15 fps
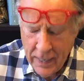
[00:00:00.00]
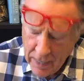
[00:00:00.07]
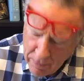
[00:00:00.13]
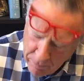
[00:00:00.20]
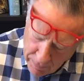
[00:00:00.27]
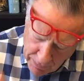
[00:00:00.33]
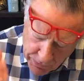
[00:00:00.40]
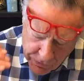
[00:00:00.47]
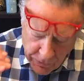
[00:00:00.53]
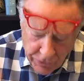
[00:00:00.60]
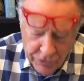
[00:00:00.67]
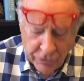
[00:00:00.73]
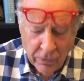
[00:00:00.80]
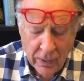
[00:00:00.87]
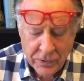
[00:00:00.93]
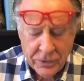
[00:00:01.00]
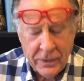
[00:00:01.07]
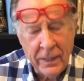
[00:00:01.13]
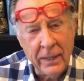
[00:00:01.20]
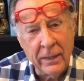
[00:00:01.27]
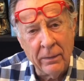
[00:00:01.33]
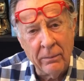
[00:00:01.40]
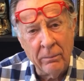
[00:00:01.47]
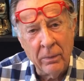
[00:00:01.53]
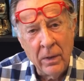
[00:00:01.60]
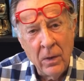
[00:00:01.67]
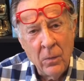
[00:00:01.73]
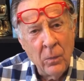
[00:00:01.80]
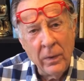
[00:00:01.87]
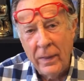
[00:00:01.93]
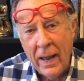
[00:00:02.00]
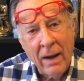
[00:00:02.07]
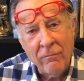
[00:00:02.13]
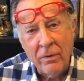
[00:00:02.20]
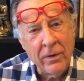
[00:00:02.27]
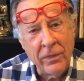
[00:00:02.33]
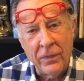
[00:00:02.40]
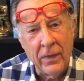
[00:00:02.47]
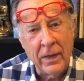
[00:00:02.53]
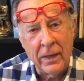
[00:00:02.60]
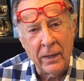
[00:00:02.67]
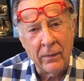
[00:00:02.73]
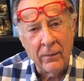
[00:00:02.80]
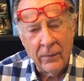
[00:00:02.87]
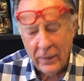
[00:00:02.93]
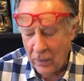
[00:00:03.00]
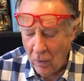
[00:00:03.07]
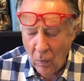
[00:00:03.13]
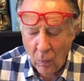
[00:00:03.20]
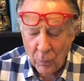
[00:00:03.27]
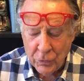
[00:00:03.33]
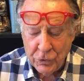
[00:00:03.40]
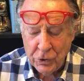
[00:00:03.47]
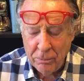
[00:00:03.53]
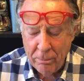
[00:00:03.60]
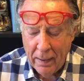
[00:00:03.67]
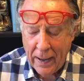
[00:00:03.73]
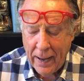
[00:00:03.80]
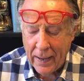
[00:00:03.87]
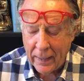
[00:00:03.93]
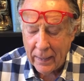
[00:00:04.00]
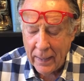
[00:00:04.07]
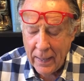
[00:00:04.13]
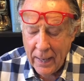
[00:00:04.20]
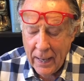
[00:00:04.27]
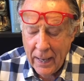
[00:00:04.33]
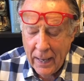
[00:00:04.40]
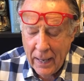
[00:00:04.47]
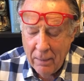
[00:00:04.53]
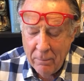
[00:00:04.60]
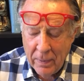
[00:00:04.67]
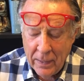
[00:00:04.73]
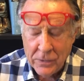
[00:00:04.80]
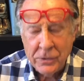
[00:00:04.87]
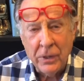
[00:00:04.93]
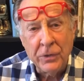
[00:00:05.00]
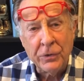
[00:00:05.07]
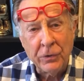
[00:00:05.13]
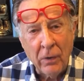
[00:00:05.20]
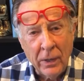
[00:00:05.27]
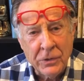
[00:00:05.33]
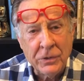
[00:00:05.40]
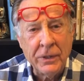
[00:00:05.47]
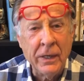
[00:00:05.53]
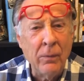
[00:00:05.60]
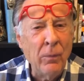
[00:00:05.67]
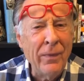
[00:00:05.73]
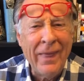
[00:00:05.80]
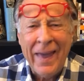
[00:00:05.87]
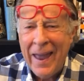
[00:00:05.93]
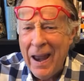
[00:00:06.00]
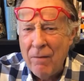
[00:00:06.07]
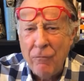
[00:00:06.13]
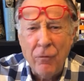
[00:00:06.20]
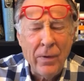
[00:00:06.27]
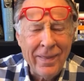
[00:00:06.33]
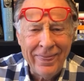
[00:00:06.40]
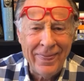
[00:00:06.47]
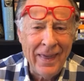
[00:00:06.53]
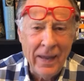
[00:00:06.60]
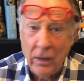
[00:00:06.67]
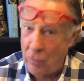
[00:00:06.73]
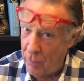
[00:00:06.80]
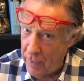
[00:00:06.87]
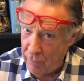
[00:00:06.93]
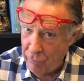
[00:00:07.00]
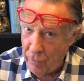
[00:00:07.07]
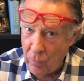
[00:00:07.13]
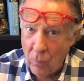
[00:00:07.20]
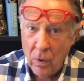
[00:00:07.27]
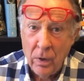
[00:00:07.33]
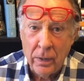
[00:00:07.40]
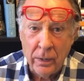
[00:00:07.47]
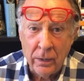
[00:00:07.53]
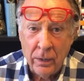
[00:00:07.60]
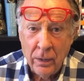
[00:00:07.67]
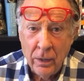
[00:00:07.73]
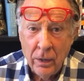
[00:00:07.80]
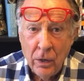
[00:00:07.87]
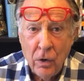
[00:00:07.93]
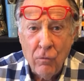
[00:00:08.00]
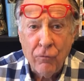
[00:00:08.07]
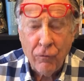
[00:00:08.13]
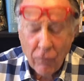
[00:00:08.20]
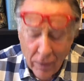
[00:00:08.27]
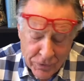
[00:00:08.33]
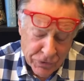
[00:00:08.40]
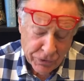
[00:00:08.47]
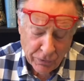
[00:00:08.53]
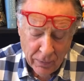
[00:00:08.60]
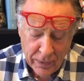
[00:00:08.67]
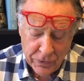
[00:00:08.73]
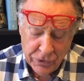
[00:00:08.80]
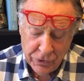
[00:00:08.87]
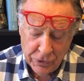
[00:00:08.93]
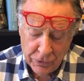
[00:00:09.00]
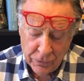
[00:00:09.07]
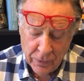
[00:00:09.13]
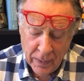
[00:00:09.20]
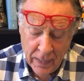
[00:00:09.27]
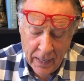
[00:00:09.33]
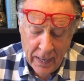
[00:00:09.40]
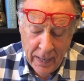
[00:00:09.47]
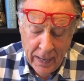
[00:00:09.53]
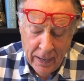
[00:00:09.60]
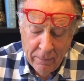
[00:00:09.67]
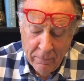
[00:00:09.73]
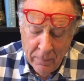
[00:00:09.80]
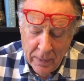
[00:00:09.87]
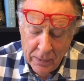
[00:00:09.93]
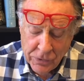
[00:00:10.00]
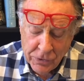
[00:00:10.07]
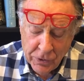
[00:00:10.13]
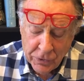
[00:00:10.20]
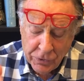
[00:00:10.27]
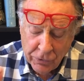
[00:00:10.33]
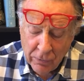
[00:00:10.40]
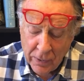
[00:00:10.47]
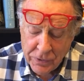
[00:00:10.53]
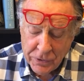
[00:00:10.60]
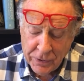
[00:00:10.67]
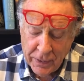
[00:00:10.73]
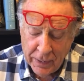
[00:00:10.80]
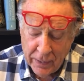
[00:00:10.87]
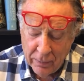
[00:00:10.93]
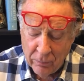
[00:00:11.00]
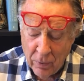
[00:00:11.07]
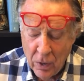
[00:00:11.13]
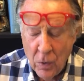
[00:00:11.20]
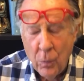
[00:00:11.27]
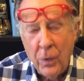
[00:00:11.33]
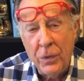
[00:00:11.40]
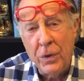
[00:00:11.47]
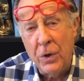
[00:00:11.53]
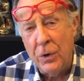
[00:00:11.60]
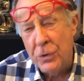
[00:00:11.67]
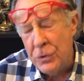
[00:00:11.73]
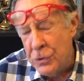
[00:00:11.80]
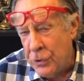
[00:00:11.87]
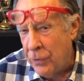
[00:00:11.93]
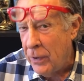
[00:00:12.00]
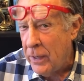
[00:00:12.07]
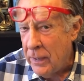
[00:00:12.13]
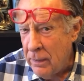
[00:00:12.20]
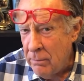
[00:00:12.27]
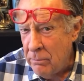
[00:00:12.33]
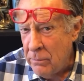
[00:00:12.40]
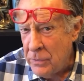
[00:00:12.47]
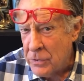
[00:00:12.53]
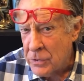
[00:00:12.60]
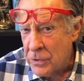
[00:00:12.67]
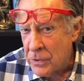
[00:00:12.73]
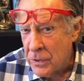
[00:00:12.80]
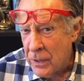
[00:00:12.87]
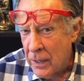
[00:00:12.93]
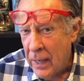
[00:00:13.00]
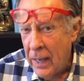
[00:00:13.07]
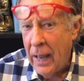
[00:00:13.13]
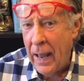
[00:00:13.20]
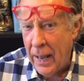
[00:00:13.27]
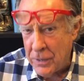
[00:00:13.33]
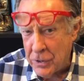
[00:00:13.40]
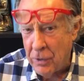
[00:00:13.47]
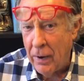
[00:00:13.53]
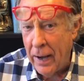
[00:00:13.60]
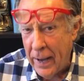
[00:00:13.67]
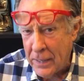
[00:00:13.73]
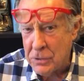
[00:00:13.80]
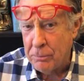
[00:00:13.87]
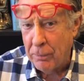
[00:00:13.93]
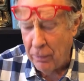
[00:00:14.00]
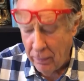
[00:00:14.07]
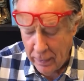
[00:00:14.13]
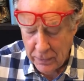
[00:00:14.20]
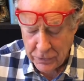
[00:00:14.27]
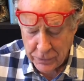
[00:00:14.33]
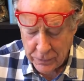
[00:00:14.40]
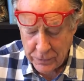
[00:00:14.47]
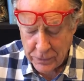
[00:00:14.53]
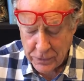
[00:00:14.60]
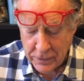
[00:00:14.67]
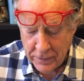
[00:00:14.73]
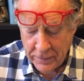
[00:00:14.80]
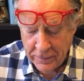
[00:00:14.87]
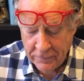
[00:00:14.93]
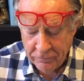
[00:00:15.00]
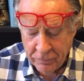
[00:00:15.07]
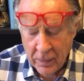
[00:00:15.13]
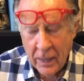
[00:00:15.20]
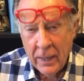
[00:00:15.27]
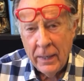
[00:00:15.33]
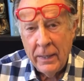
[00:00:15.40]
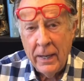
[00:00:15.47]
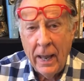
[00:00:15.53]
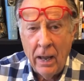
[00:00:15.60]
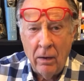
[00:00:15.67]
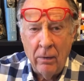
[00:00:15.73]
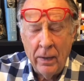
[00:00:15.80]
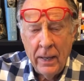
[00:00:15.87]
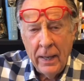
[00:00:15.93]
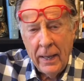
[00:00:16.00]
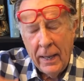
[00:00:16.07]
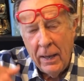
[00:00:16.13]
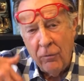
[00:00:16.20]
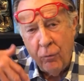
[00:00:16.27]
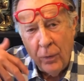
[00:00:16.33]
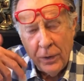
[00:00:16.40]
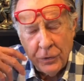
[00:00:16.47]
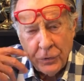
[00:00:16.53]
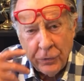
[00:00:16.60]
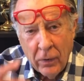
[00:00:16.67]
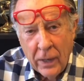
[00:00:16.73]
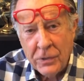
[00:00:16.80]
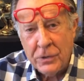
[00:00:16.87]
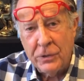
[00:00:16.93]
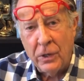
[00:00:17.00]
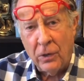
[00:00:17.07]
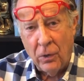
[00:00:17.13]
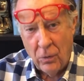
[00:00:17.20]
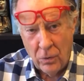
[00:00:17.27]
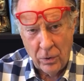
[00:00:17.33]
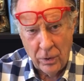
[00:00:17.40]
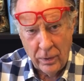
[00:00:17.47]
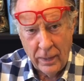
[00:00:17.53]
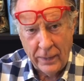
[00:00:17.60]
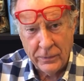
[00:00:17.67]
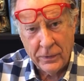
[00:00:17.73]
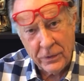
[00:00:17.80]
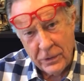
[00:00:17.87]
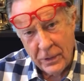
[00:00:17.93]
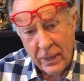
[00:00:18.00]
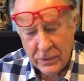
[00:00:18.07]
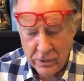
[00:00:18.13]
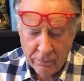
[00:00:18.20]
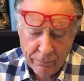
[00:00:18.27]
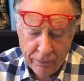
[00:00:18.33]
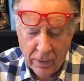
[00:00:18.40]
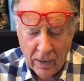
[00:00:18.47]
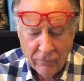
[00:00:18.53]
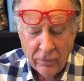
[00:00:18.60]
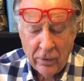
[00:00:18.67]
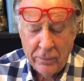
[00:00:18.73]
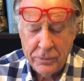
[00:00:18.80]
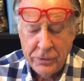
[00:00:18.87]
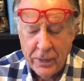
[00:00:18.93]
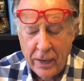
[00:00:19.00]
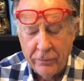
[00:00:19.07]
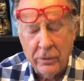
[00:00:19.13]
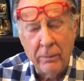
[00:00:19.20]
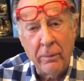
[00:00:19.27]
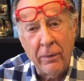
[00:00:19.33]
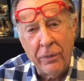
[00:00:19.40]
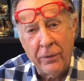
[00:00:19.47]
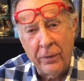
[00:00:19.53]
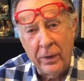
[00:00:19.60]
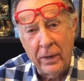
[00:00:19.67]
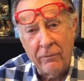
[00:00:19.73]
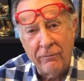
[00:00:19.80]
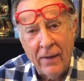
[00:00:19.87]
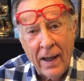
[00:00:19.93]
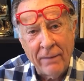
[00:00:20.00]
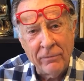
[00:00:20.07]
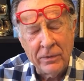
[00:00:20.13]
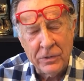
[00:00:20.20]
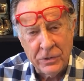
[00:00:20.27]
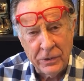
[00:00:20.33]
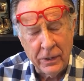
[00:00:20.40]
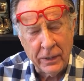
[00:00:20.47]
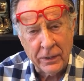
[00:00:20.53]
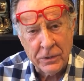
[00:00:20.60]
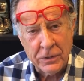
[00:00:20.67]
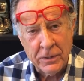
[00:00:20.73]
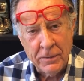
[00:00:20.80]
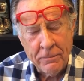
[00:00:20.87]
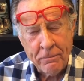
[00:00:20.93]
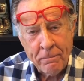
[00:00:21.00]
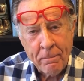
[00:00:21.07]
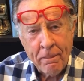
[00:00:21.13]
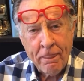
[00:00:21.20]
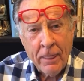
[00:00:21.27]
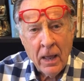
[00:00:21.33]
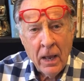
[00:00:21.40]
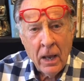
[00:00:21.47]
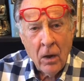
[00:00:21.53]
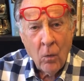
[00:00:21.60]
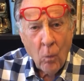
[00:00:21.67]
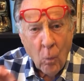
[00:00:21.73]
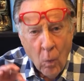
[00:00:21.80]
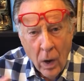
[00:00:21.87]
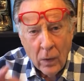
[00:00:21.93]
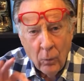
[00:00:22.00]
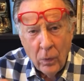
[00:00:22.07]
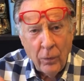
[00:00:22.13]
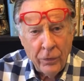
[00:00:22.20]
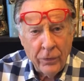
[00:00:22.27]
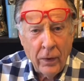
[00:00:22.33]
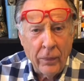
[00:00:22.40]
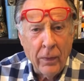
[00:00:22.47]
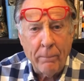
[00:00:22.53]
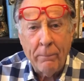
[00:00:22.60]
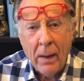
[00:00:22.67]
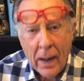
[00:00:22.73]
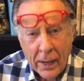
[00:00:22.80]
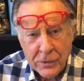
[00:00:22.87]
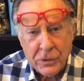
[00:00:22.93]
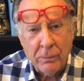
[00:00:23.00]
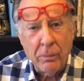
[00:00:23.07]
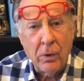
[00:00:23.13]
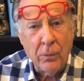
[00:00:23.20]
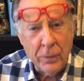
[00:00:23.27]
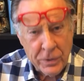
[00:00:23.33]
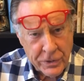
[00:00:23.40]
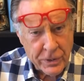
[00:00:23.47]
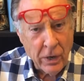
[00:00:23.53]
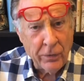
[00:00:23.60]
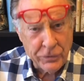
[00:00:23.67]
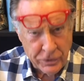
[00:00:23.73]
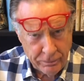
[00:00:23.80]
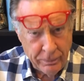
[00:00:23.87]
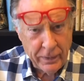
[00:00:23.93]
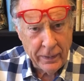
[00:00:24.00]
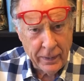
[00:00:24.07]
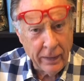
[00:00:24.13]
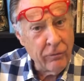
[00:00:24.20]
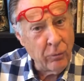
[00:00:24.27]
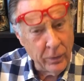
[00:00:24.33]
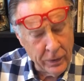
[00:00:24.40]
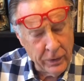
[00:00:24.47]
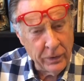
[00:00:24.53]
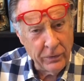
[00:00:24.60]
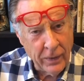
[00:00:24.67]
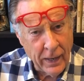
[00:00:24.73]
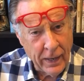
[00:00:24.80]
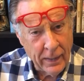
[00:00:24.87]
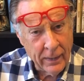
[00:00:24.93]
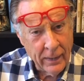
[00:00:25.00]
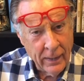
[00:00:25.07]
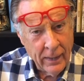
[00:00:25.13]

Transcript: It means to trust him with everything that holds you back. It means to trust him with everything or everyone who frustrates you. It means to trust him with your dreams and your aspirations. Now, if we trust the Lord, as it says in Proverbs chapter number 3, 5 and 6, what will the possible results be if we do that?